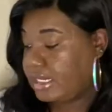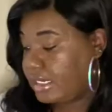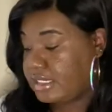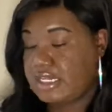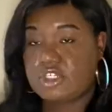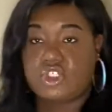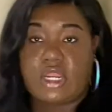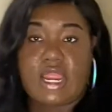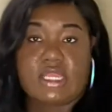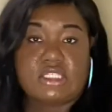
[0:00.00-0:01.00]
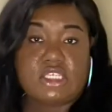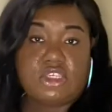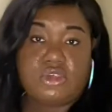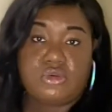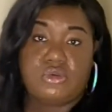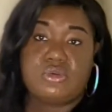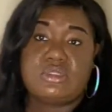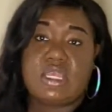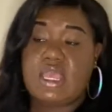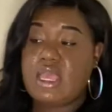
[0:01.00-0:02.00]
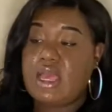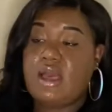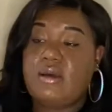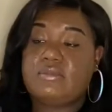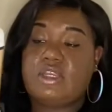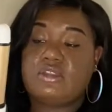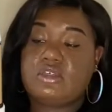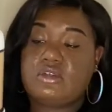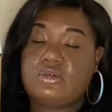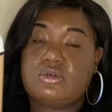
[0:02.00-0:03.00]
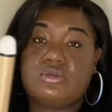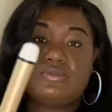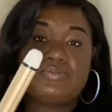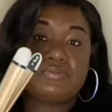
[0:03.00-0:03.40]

I did try to use their little